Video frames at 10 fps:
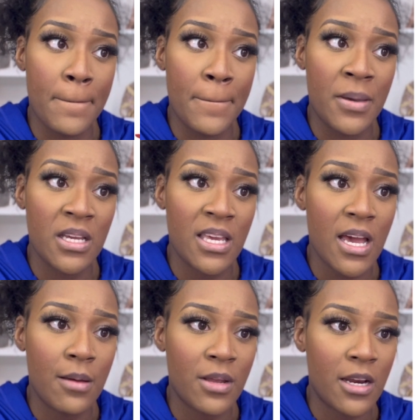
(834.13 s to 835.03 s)
But
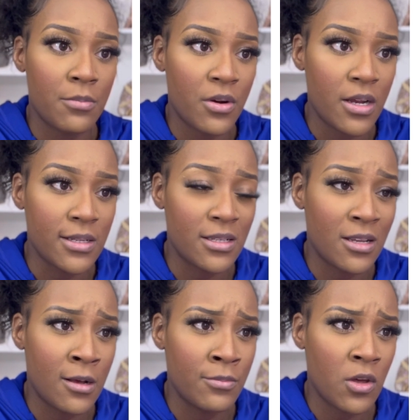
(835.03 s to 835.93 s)
yeah, I'm not impressed.
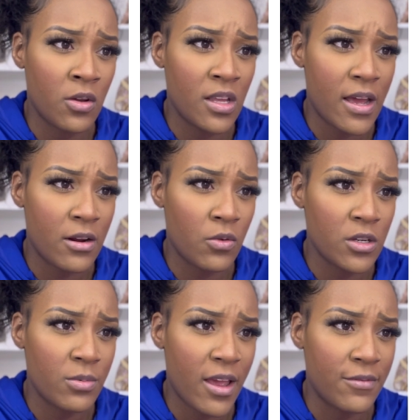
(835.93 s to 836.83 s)
The only
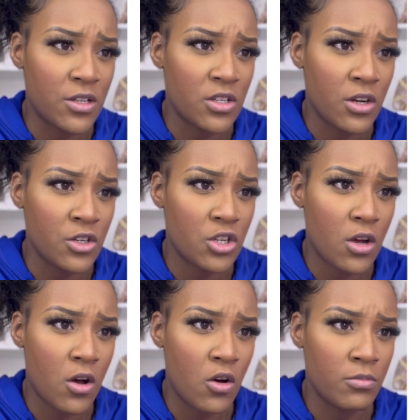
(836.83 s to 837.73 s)
categories we have is search,
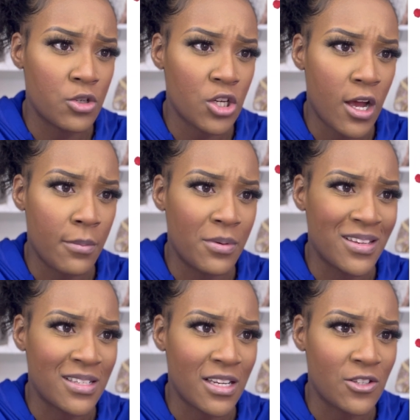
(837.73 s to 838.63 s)
home, shop,
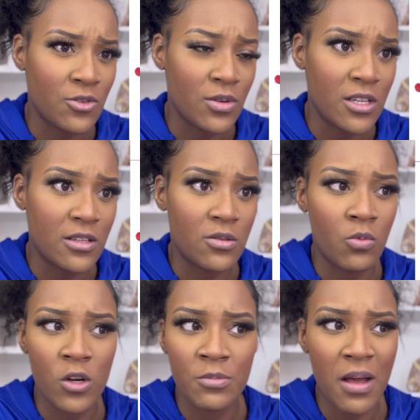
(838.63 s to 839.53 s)
accessories.
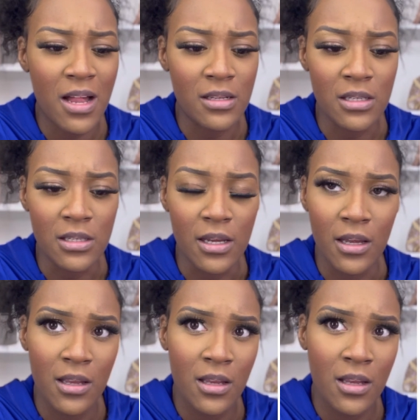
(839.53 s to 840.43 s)
Where's policies at?
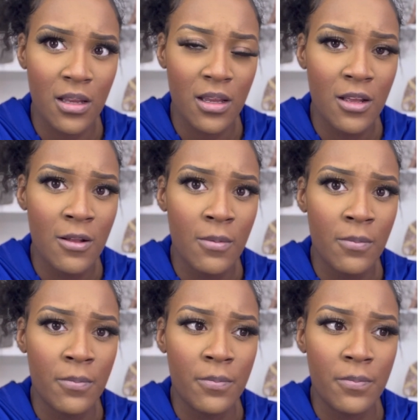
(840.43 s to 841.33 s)

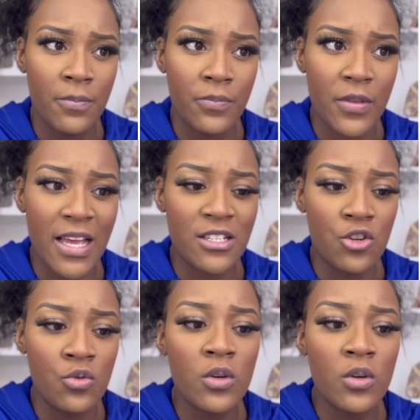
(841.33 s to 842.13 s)
As a new